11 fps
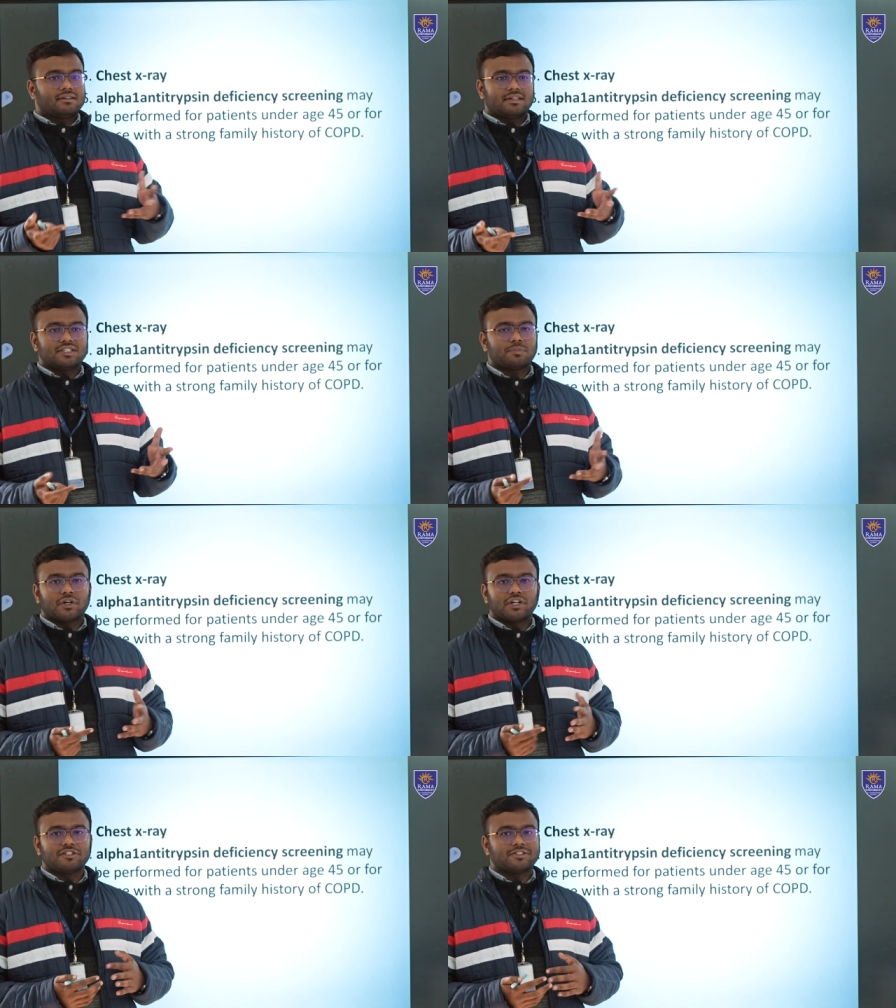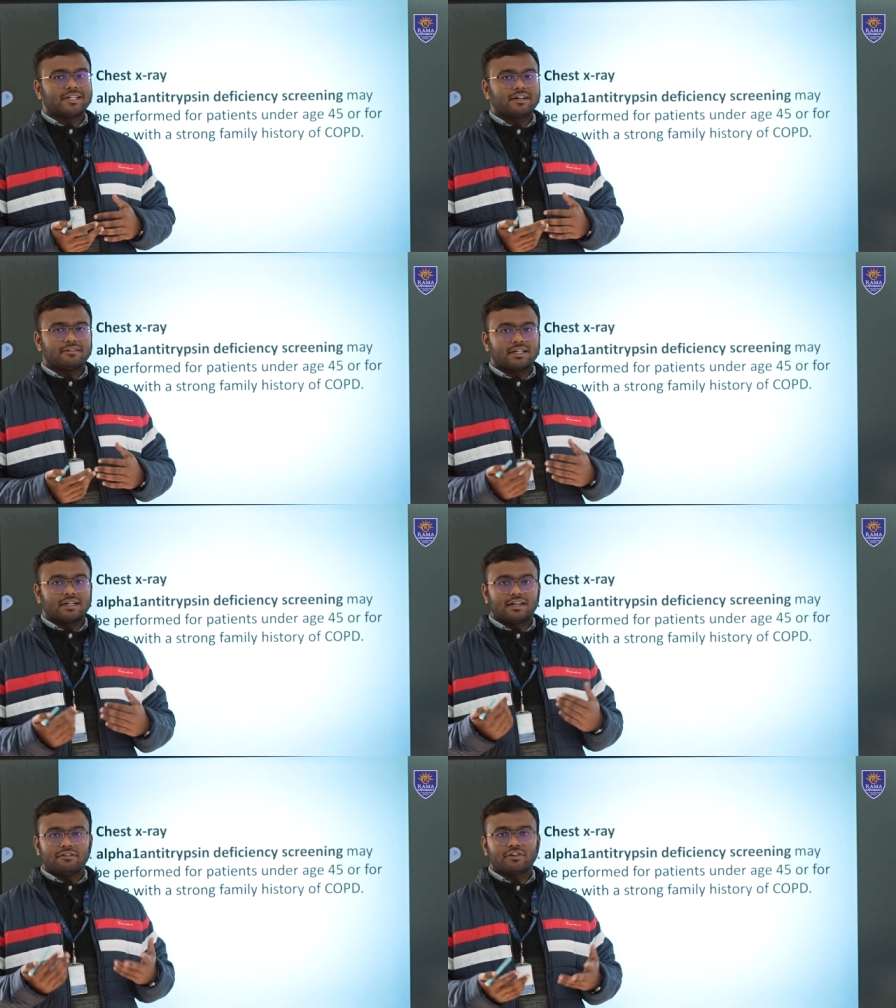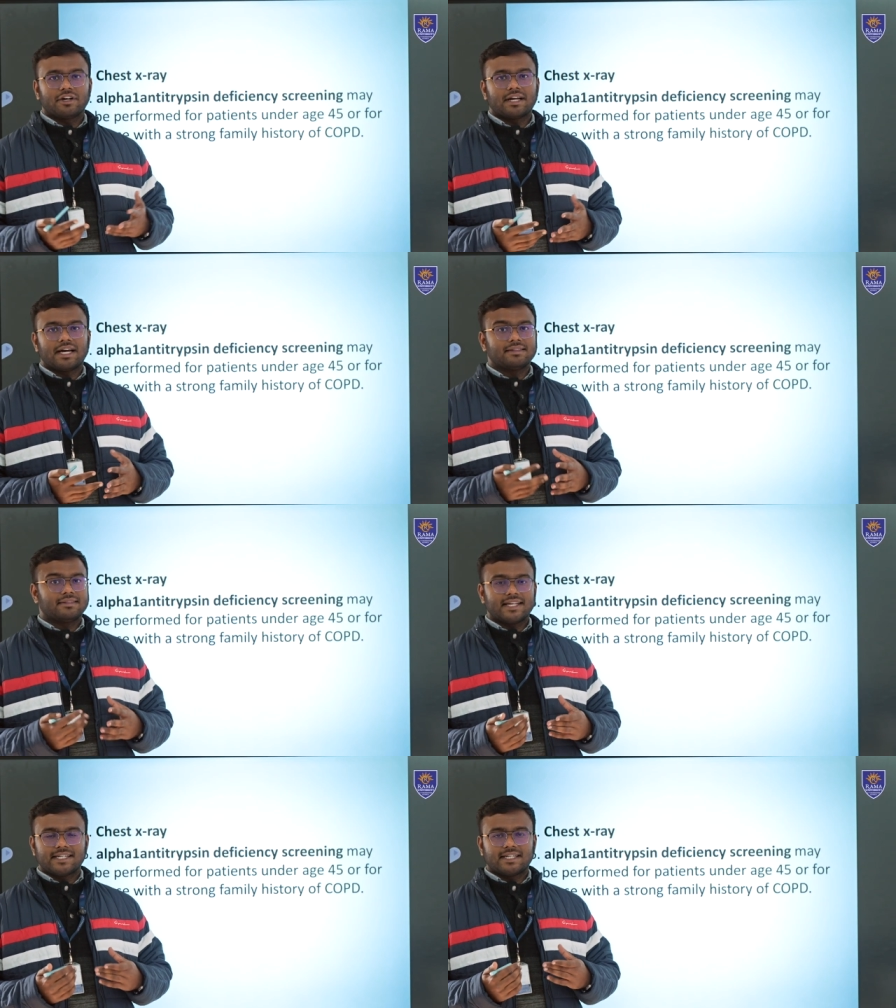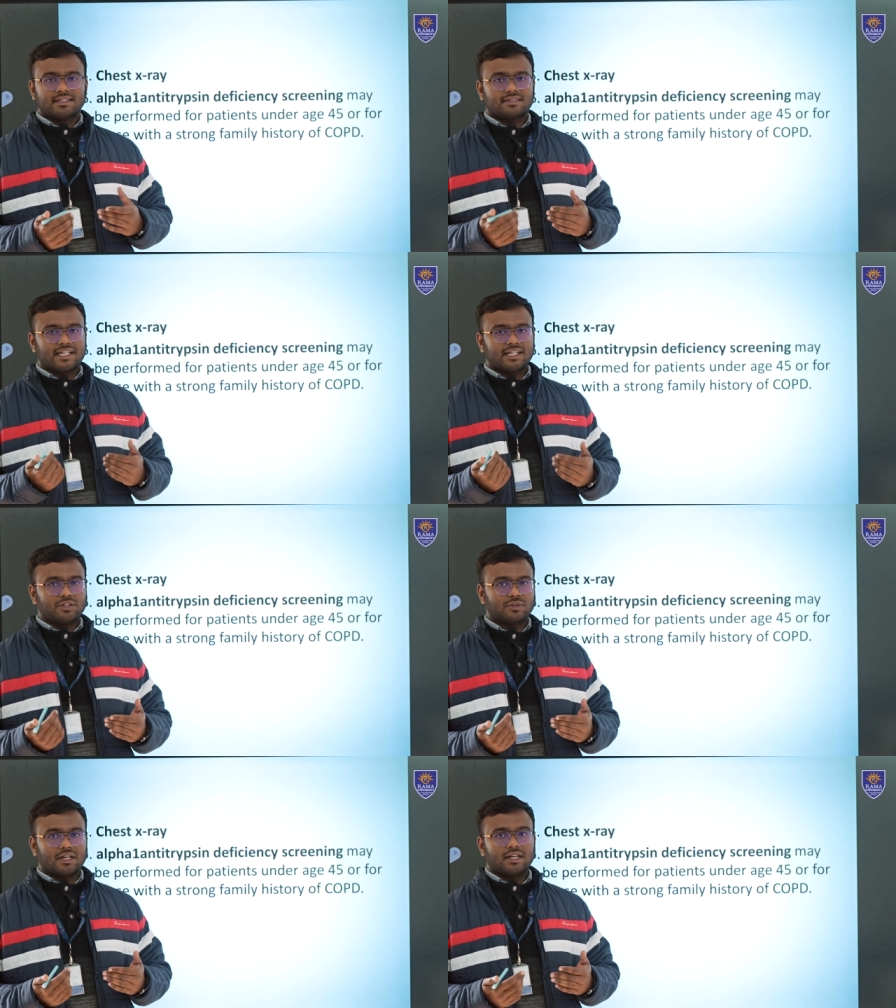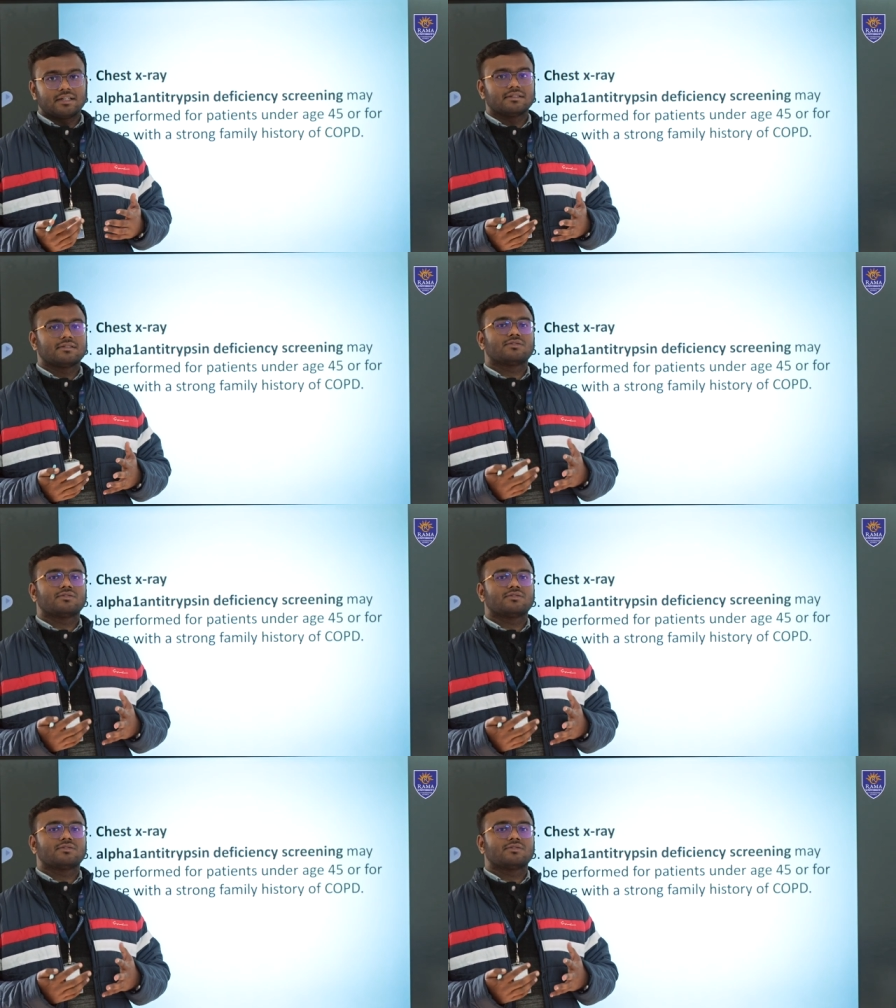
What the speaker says: is produced in our liver and then it is sent to the lungs.